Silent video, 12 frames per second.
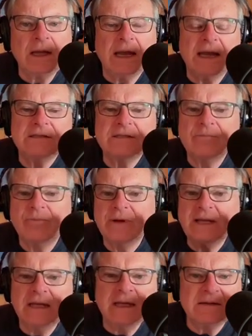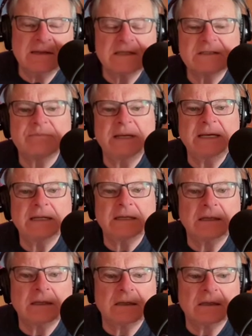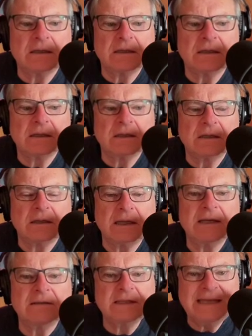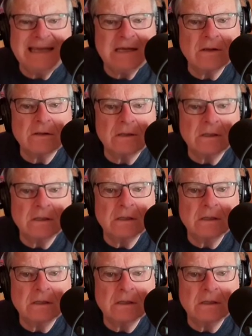And to bring in this many illegal